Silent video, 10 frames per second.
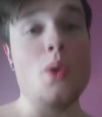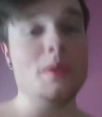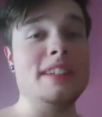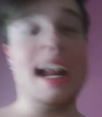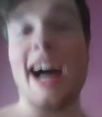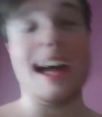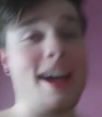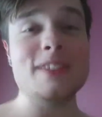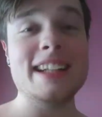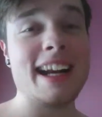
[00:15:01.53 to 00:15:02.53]
I'm not
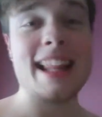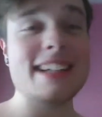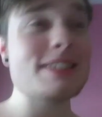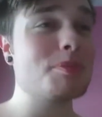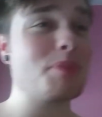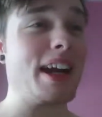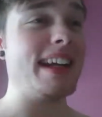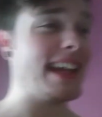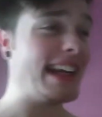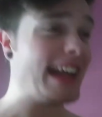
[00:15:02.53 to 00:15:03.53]
having none of that Sprite.
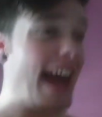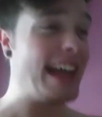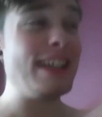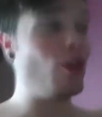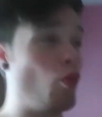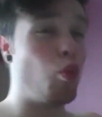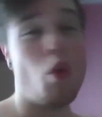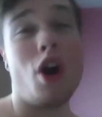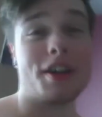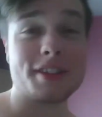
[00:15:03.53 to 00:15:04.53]
Like, I need
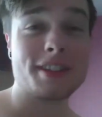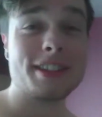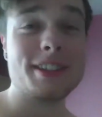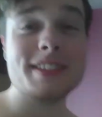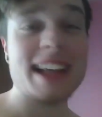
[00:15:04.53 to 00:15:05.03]
water, dude.